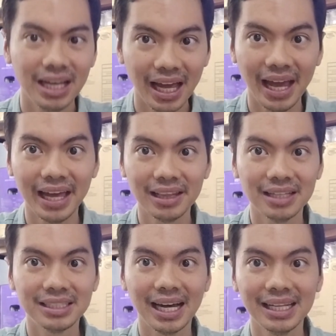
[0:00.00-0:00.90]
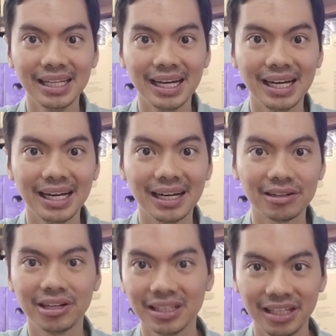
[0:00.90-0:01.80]
And Lazada
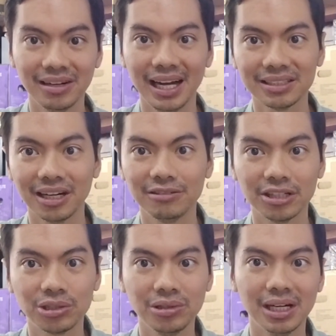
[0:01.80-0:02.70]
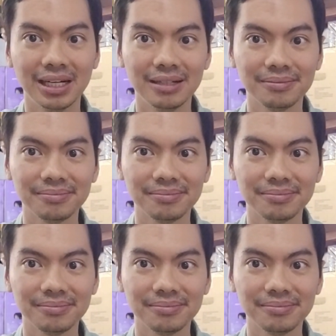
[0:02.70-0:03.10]
currently ranks Hardware Sugar